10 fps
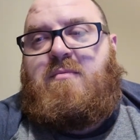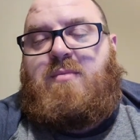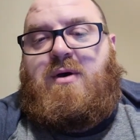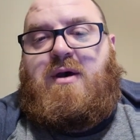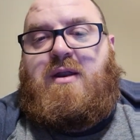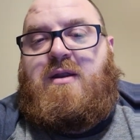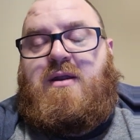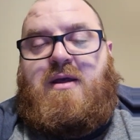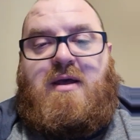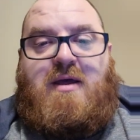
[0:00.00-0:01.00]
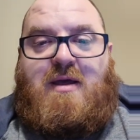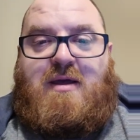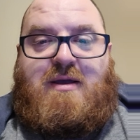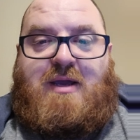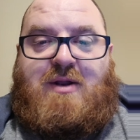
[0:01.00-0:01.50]
But
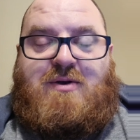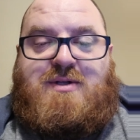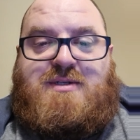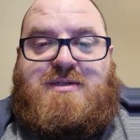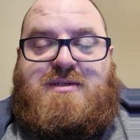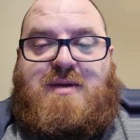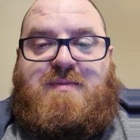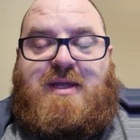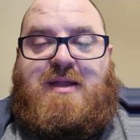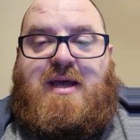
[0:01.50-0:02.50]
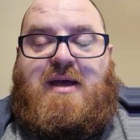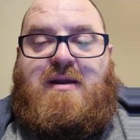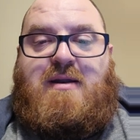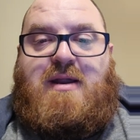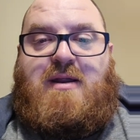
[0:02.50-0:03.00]
it's something
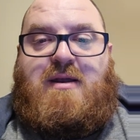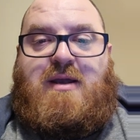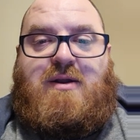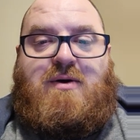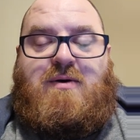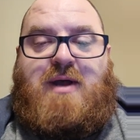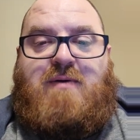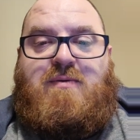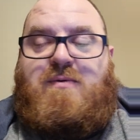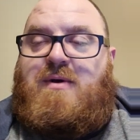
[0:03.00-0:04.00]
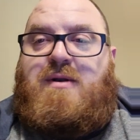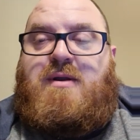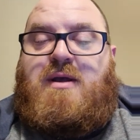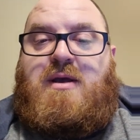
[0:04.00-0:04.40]
that everyone